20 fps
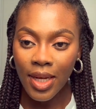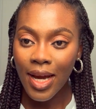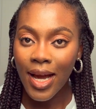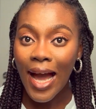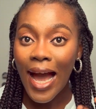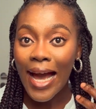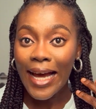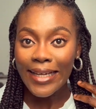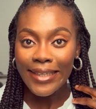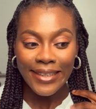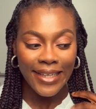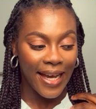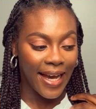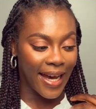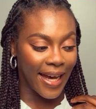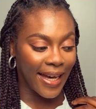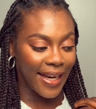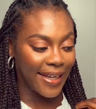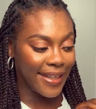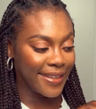And
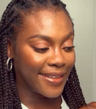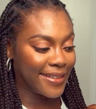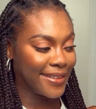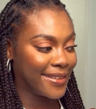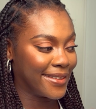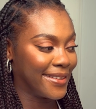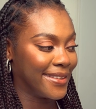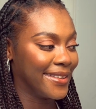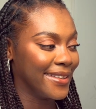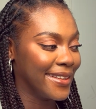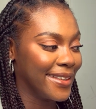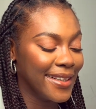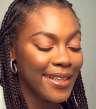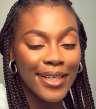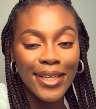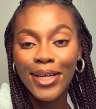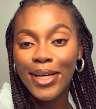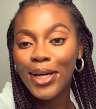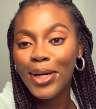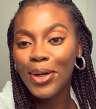guys,
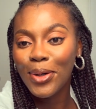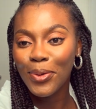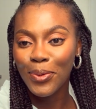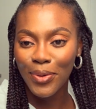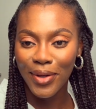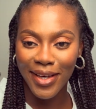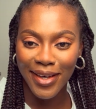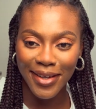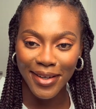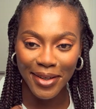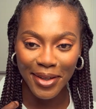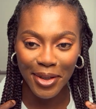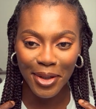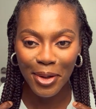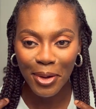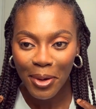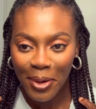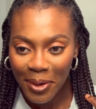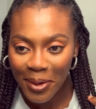we are good.